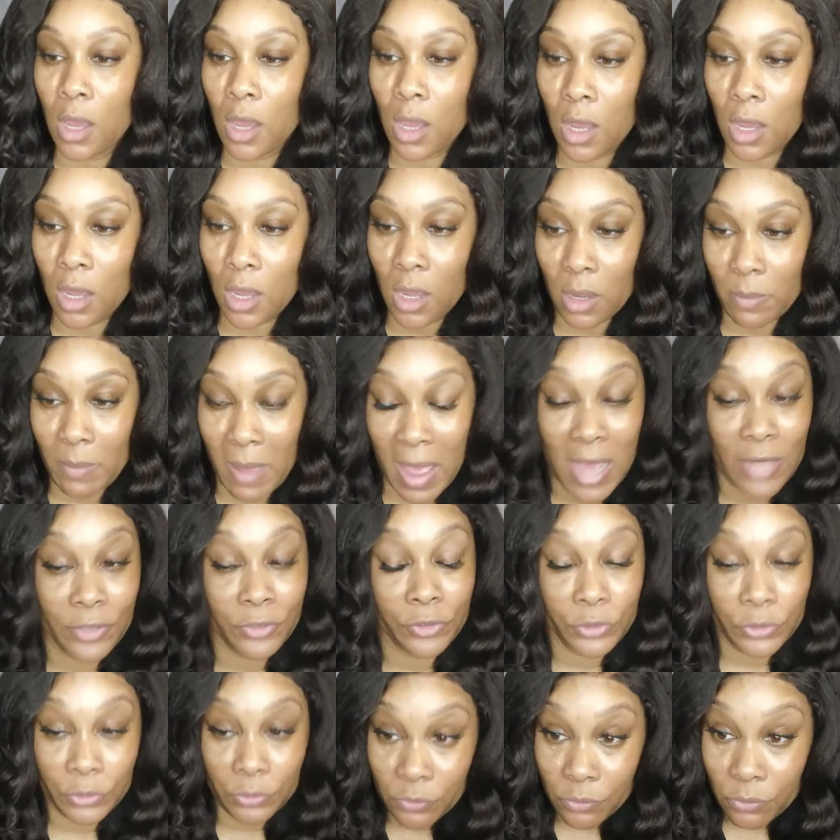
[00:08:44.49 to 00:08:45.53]
Um,
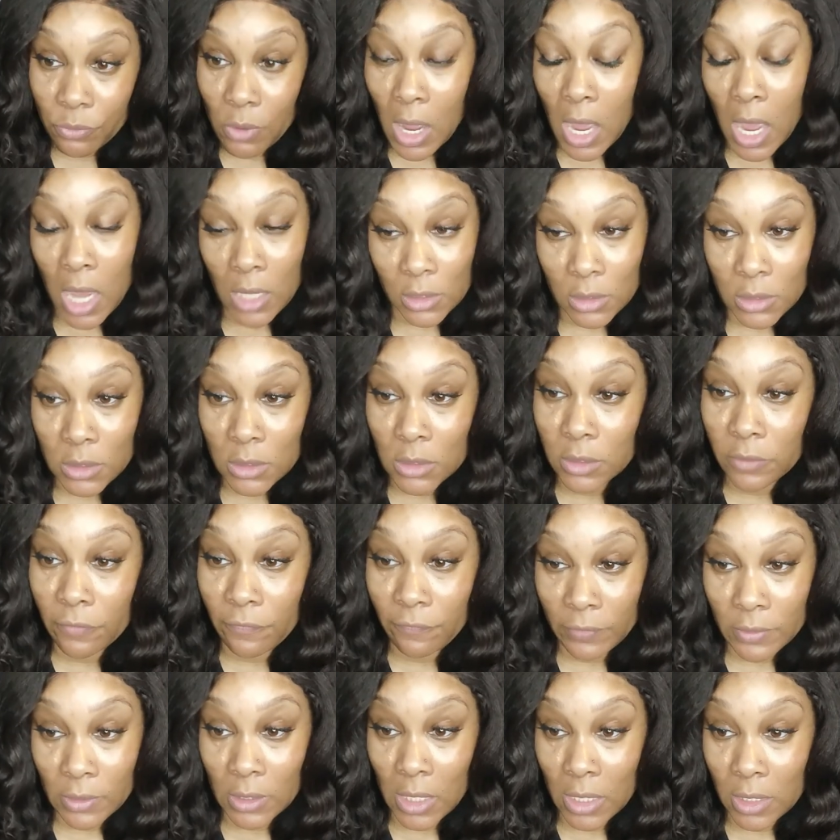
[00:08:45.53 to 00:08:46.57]
I do honestly
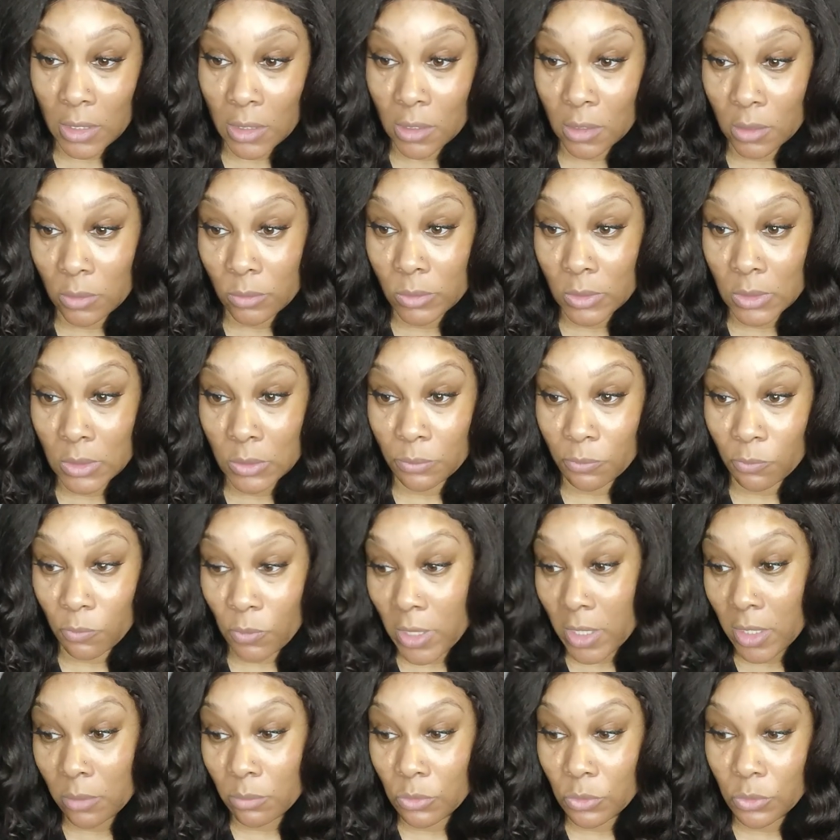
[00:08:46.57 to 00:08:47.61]
feel like it was
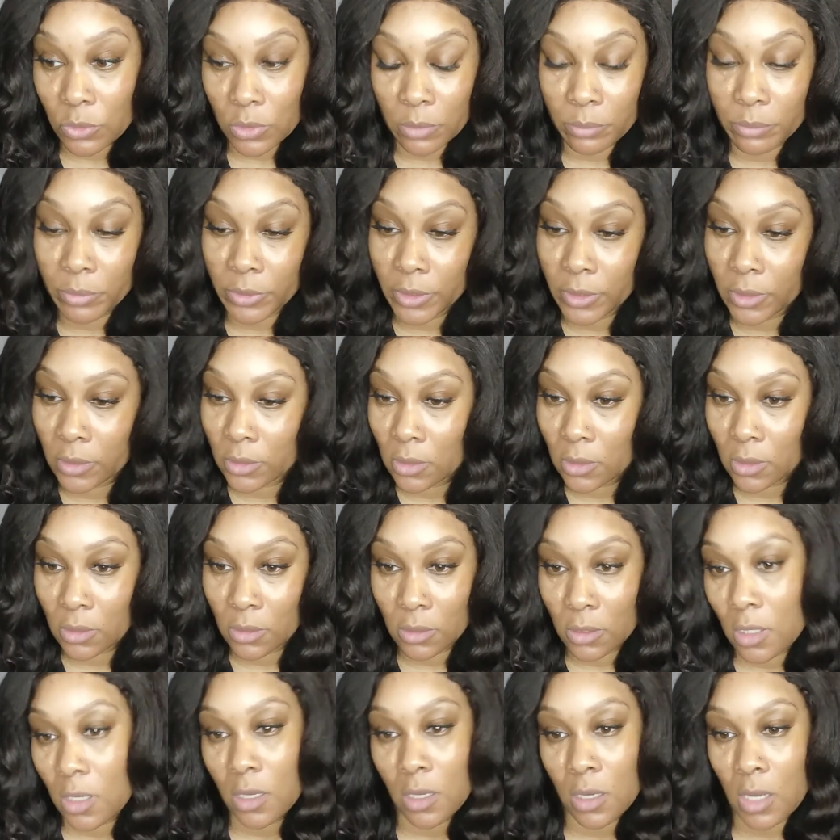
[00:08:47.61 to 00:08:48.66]
way more, but
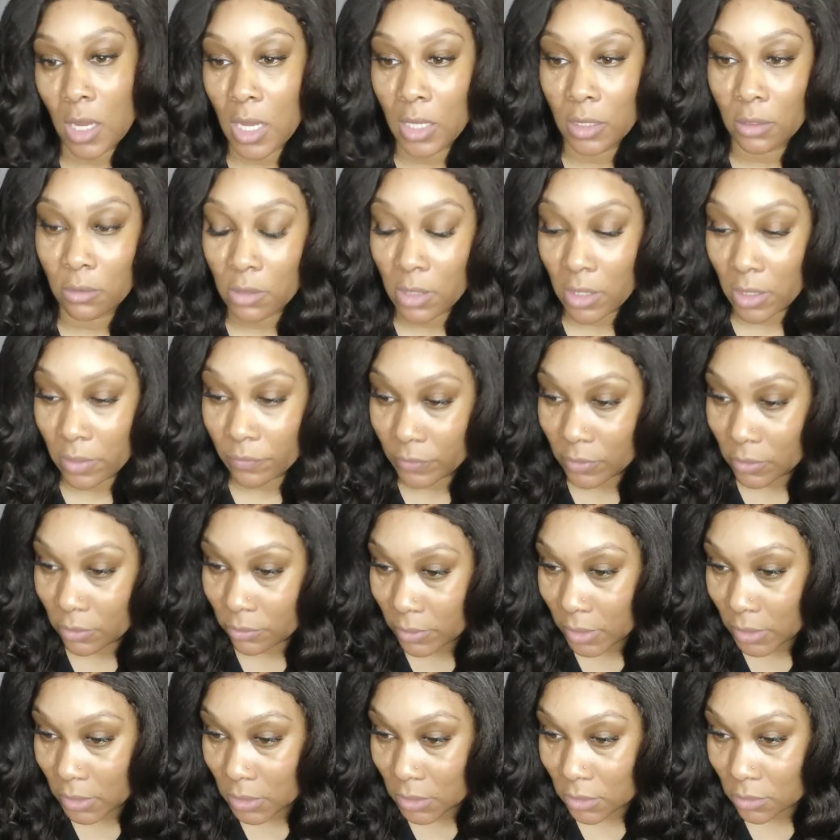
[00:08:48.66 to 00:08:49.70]
I don't have any
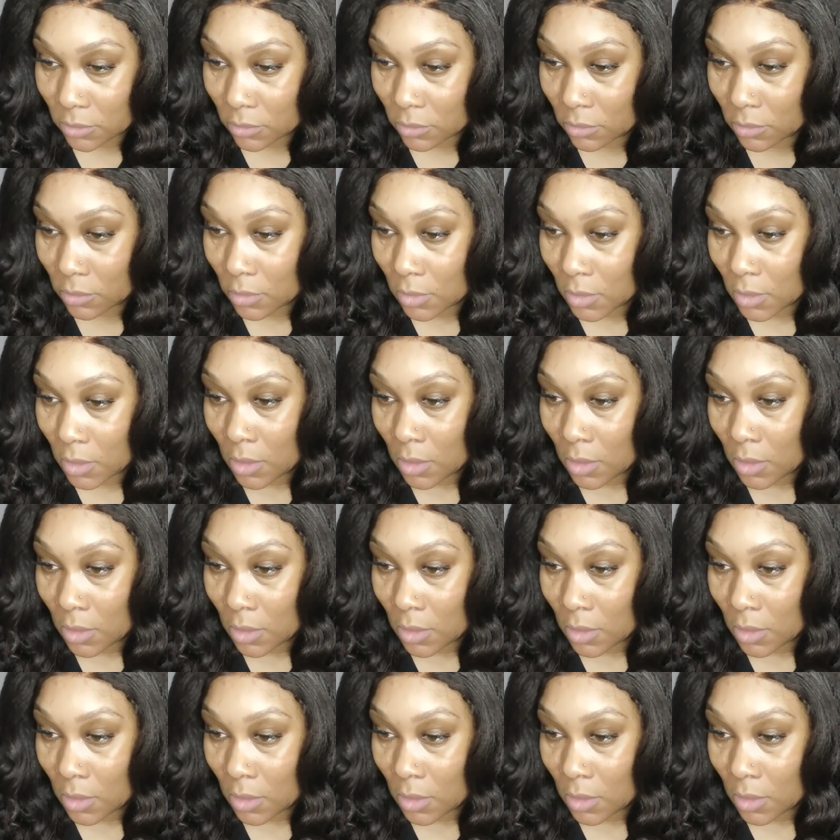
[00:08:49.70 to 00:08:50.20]
way to